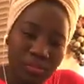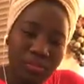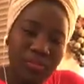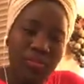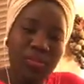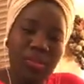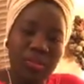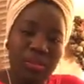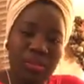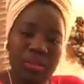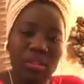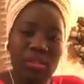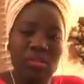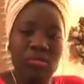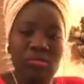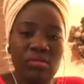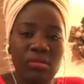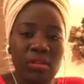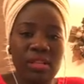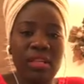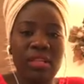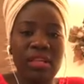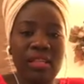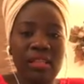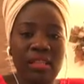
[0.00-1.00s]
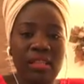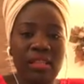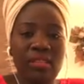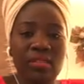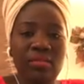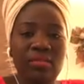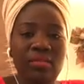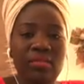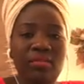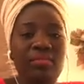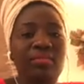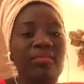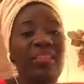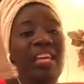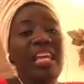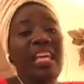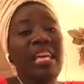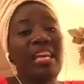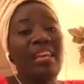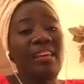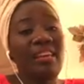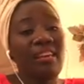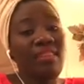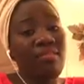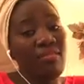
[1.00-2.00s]
will disregard you,
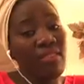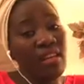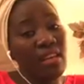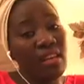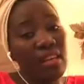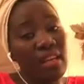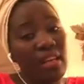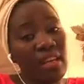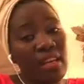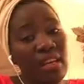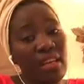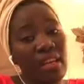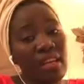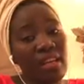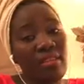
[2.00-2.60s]
even